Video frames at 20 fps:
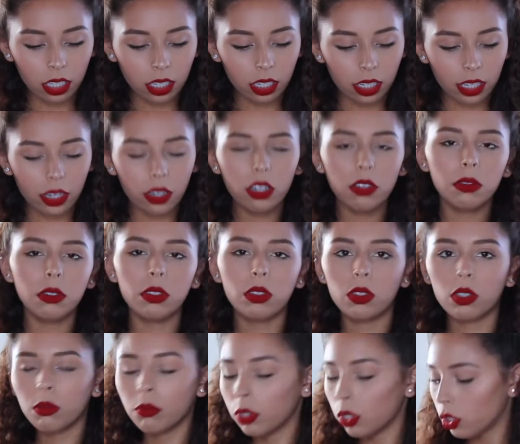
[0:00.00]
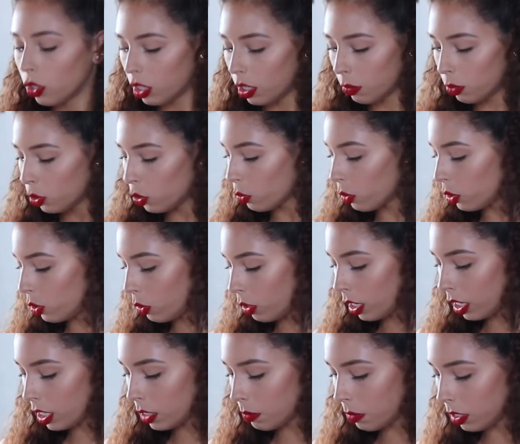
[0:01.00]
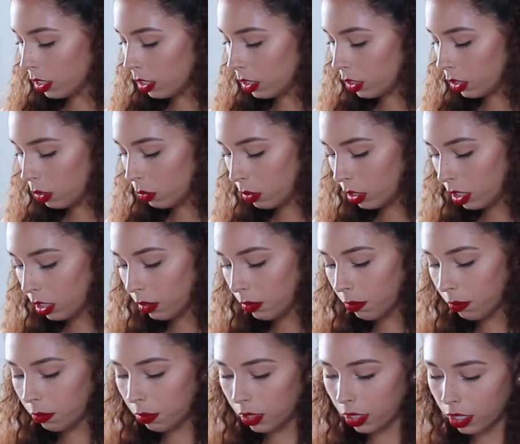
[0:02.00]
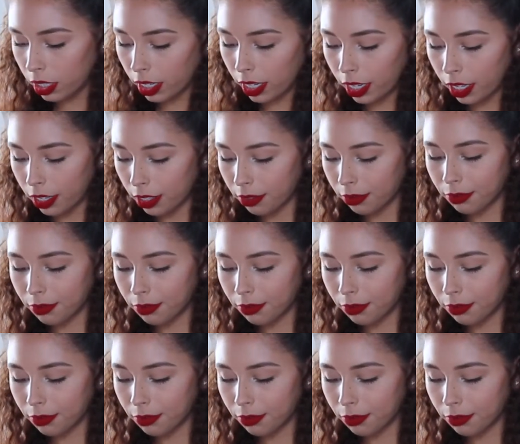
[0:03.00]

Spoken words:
I don't know if there's too much that I'm showing you guys my underwear, but like